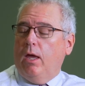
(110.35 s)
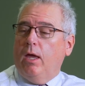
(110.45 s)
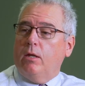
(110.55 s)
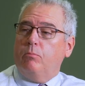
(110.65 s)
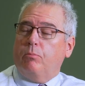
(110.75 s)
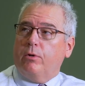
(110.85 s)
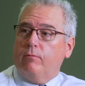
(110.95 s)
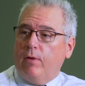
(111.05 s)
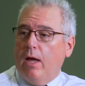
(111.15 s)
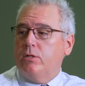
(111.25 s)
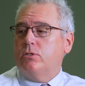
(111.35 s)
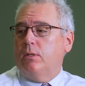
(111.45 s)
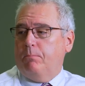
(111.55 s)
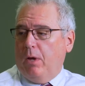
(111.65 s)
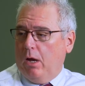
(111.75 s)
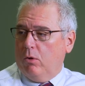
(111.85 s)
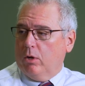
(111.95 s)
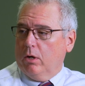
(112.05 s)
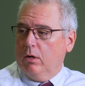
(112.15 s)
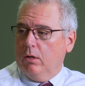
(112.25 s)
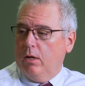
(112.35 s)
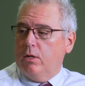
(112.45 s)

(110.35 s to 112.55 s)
and provides the power